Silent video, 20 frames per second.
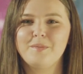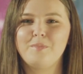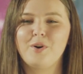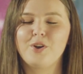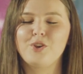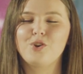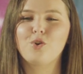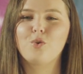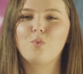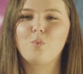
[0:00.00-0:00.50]

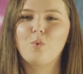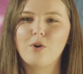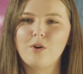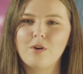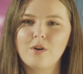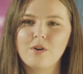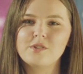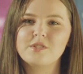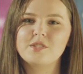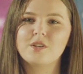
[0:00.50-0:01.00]
But your
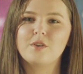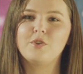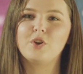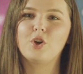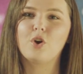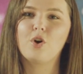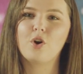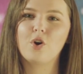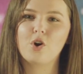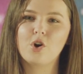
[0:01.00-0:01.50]
words of
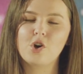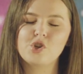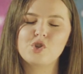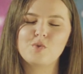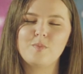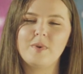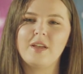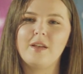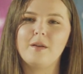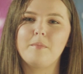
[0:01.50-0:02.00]

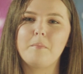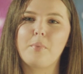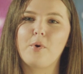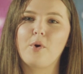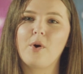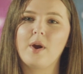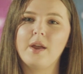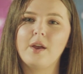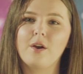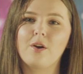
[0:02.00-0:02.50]
encouragement and
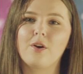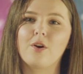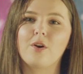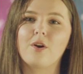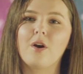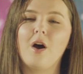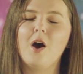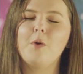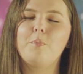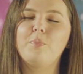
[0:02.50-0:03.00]

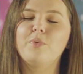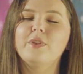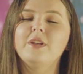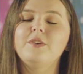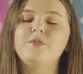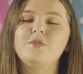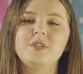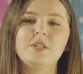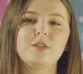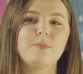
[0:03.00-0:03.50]
prayer
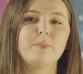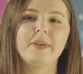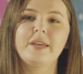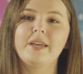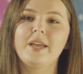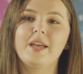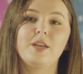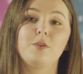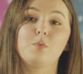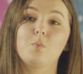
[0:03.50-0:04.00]
uplifted
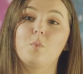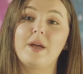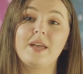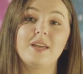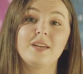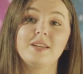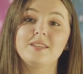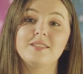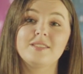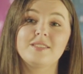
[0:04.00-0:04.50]
me in
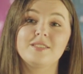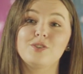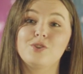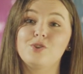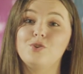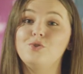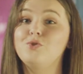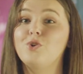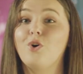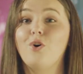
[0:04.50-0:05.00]
ways
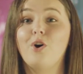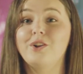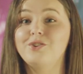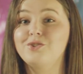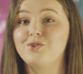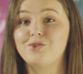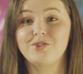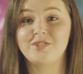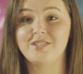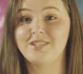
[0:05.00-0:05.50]
you don't
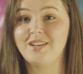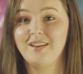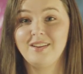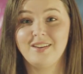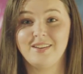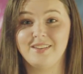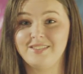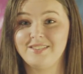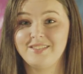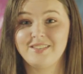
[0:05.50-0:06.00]

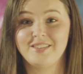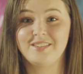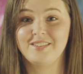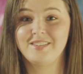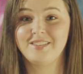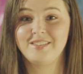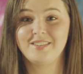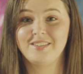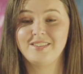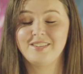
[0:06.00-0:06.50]
understand.
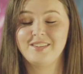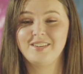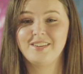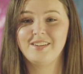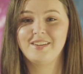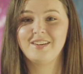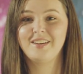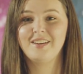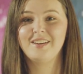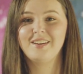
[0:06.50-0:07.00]

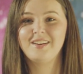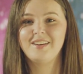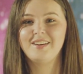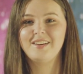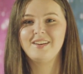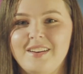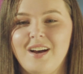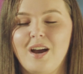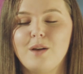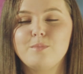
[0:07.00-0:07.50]

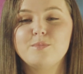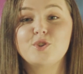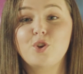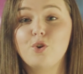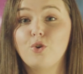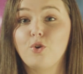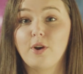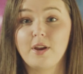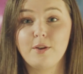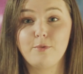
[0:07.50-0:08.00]
I'm
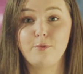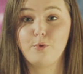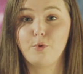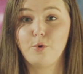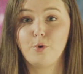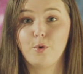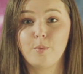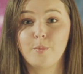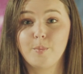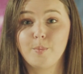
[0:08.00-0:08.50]
so
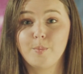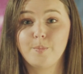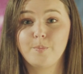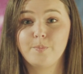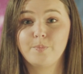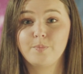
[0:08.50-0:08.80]
grateful.